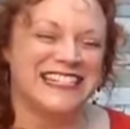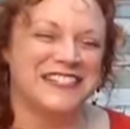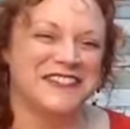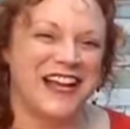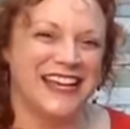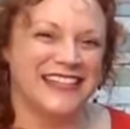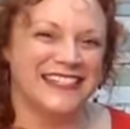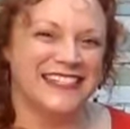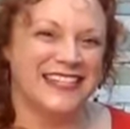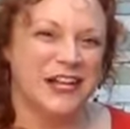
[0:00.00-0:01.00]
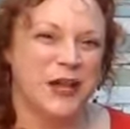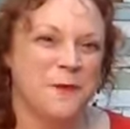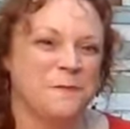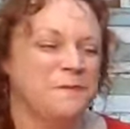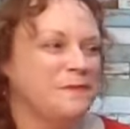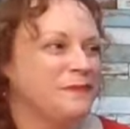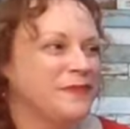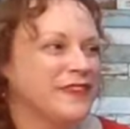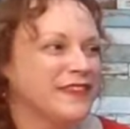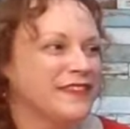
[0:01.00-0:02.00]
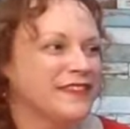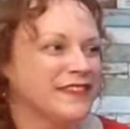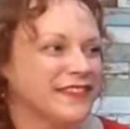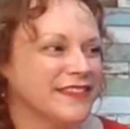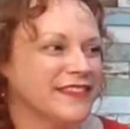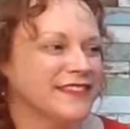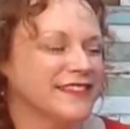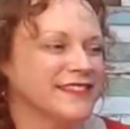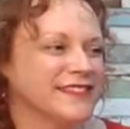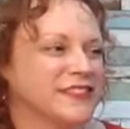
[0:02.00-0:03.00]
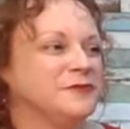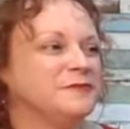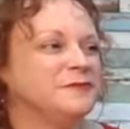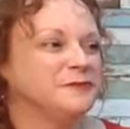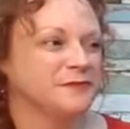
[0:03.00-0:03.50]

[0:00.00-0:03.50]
(silent)